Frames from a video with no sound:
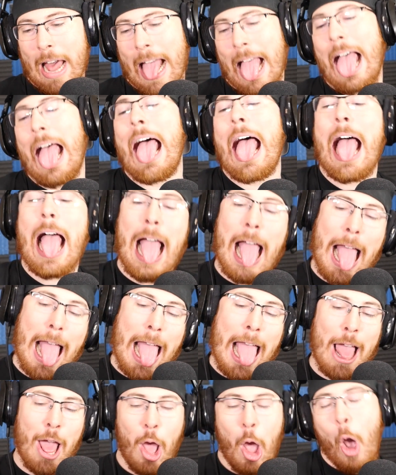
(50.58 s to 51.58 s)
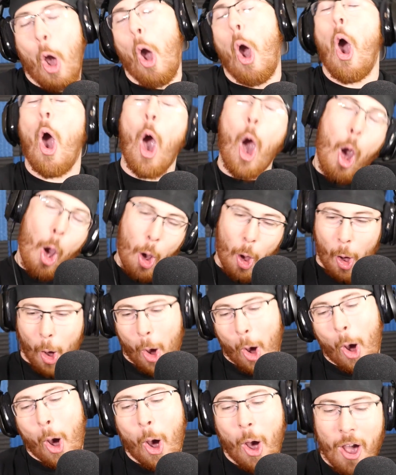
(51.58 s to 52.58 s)
I
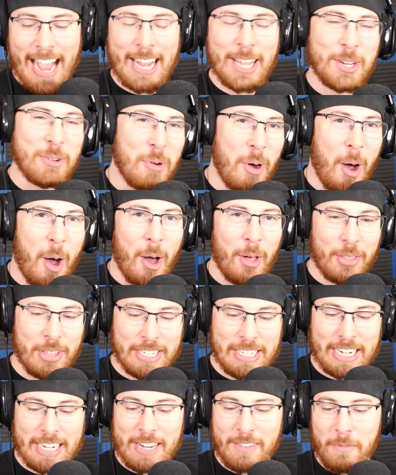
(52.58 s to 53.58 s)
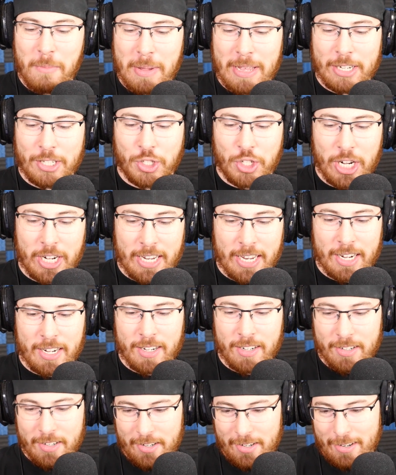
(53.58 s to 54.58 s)
could do all these. I could even be a chicken.
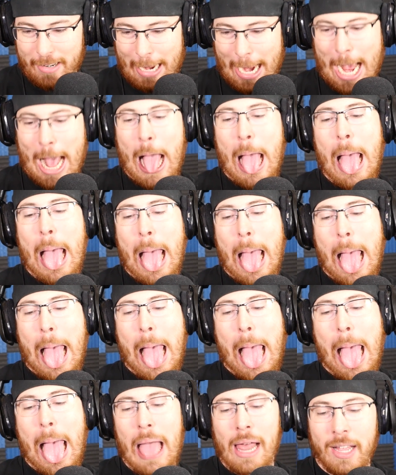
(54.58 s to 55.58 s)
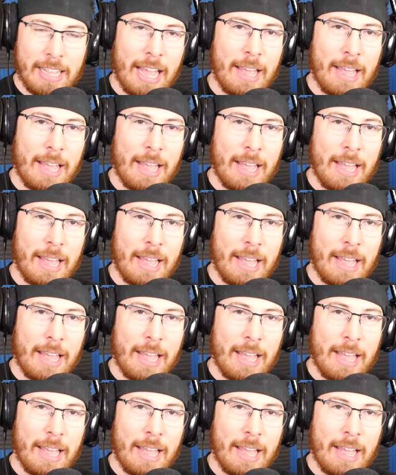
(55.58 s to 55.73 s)
Ah!